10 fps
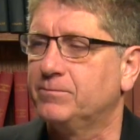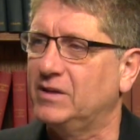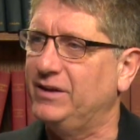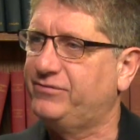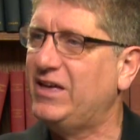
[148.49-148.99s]

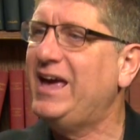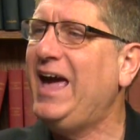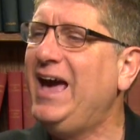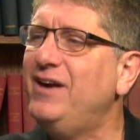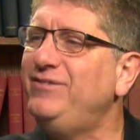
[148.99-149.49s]
If they
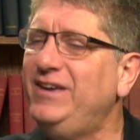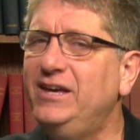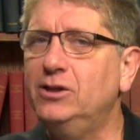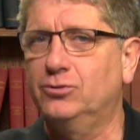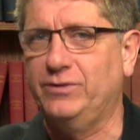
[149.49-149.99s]
have
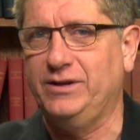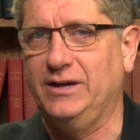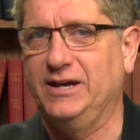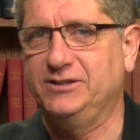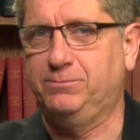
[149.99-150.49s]
Hillary
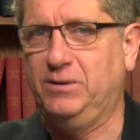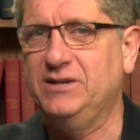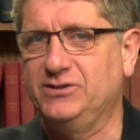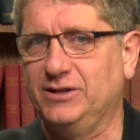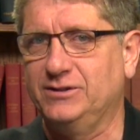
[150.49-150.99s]
as
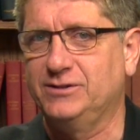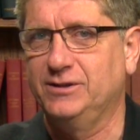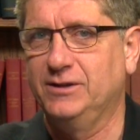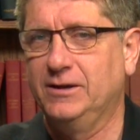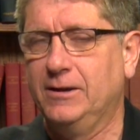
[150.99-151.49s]
president,
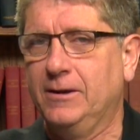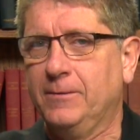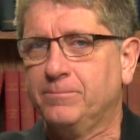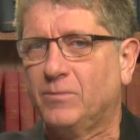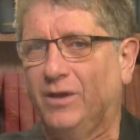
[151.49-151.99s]

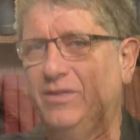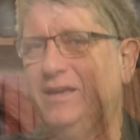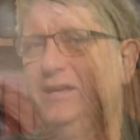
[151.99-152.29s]
they